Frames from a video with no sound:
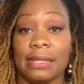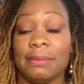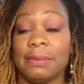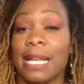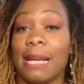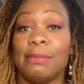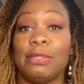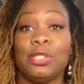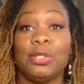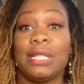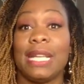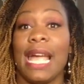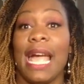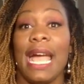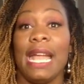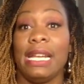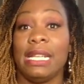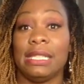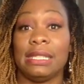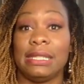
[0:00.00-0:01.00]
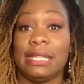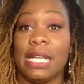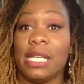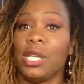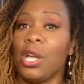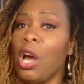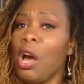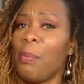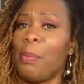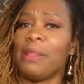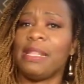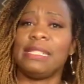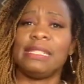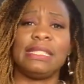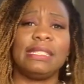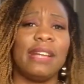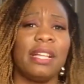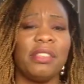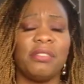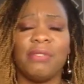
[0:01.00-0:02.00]
Sometimes you can say no, but
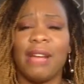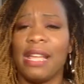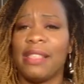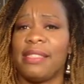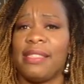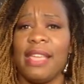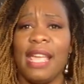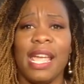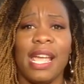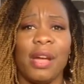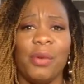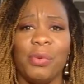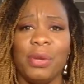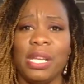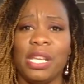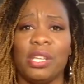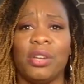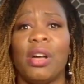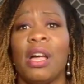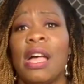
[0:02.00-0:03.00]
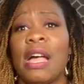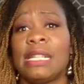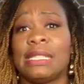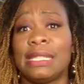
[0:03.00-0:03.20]
this is not the right thing, and you know.